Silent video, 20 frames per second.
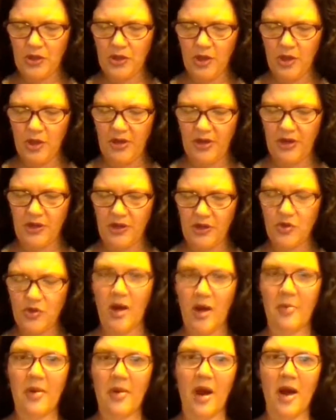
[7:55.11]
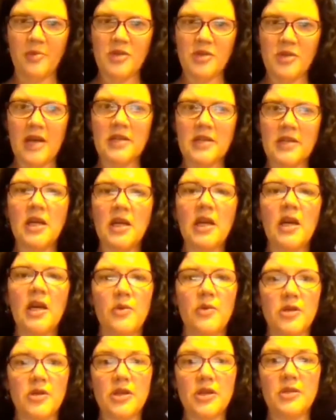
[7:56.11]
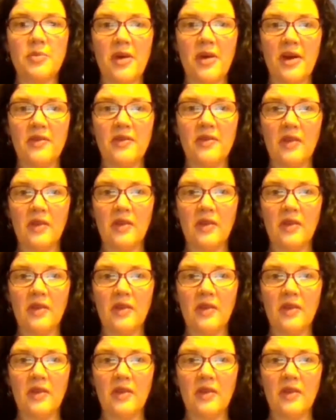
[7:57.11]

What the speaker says: can be used to determine and describe an object.